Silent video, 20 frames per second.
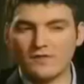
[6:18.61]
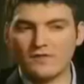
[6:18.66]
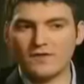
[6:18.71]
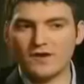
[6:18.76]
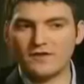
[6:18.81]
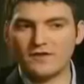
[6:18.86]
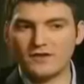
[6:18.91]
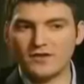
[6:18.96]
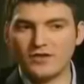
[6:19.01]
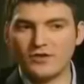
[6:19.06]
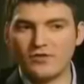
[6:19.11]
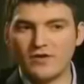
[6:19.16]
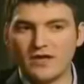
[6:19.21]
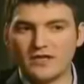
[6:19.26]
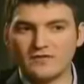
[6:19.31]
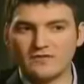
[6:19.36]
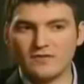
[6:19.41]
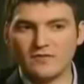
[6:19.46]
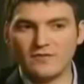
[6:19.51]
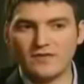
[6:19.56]
qualify but, the
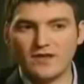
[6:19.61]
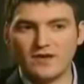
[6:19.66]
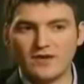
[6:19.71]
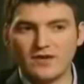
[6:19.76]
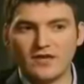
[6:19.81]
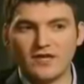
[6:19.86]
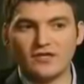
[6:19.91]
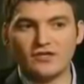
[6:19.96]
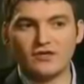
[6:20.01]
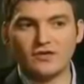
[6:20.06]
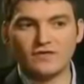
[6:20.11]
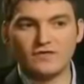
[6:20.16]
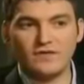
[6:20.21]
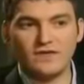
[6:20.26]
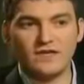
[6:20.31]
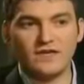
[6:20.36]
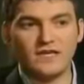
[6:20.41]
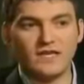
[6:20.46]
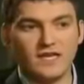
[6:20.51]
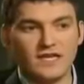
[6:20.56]
U.S. No, when it they're
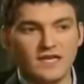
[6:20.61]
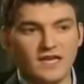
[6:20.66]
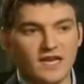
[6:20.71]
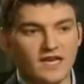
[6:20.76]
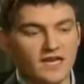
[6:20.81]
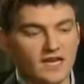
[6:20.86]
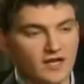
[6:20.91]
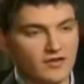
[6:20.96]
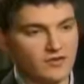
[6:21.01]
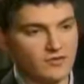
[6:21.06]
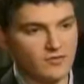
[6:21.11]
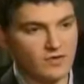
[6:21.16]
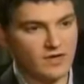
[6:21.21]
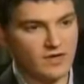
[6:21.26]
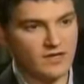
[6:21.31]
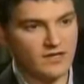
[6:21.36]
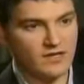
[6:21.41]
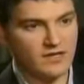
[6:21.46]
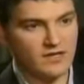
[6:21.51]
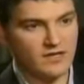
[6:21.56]
intervening it in doesn't. any other
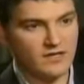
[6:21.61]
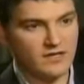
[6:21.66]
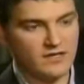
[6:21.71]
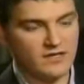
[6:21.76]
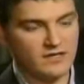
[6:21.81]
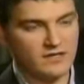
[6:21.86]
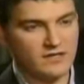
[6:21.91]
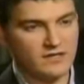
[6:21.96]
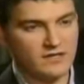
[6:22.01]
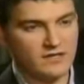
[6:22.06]
way. Obs